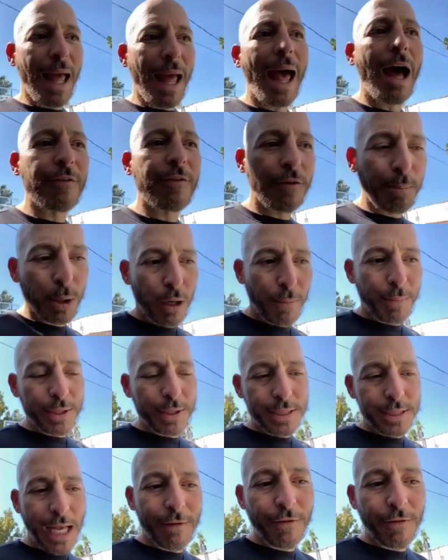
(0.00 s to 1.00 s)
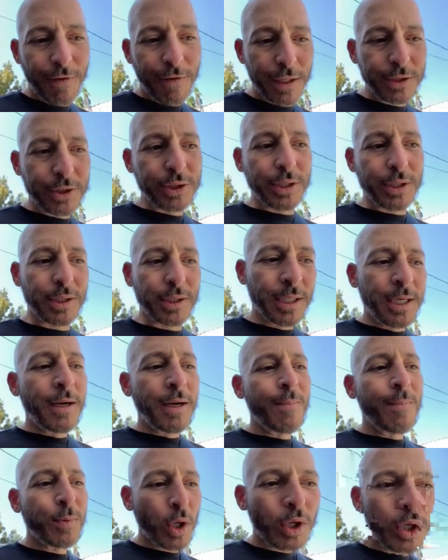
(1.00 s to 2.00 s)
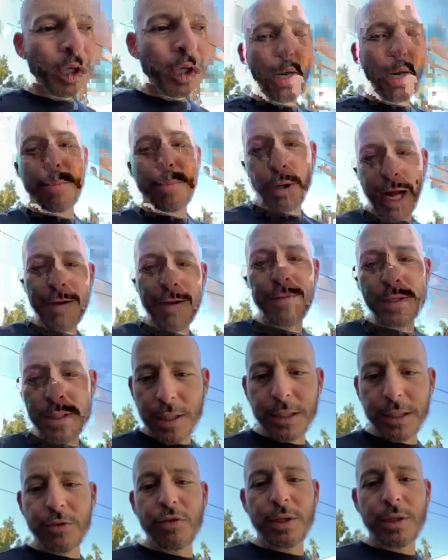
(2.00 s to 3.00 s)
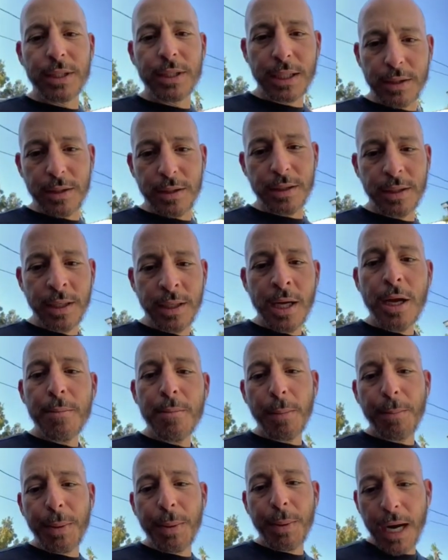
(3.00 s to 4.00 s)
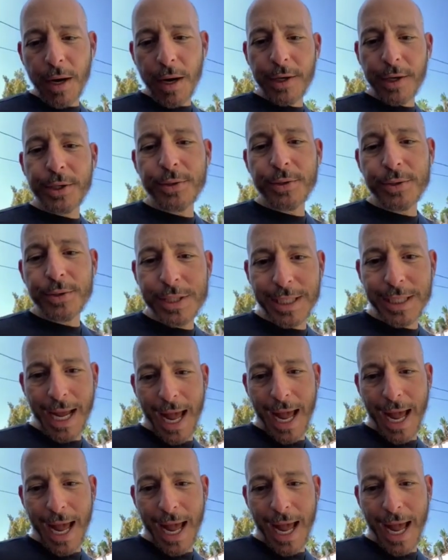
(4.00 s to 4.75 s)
up, have a purpose, have a function, cook breakfast, lunch, and dinner, prepare your